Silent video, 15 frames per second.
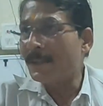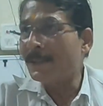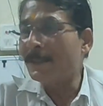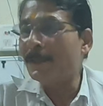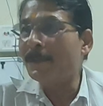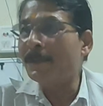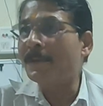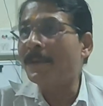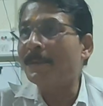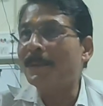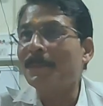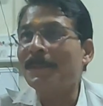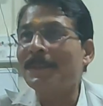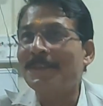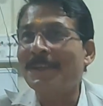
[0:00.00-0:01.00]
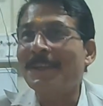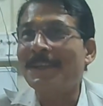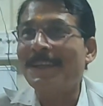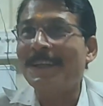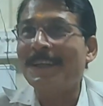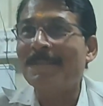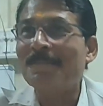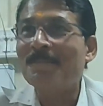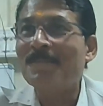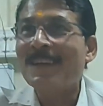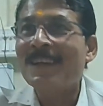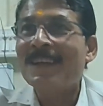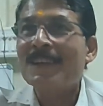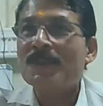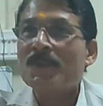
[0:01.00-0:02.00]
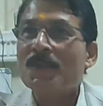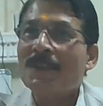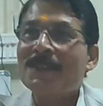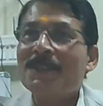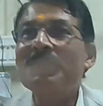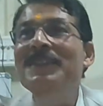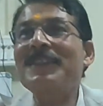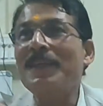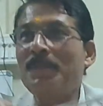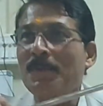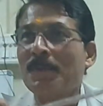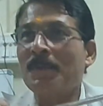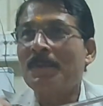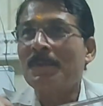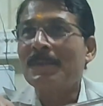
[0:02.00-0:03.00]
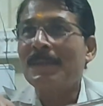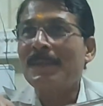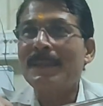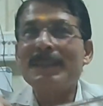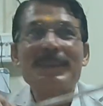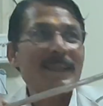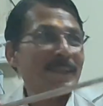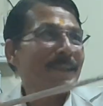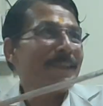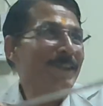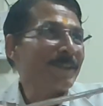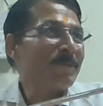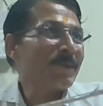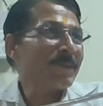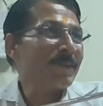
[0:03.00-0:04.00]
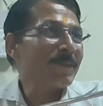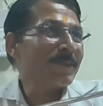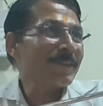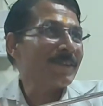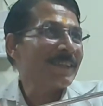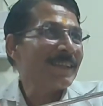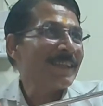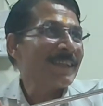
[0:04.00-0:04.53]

armamentarium so as to save you in certain situations.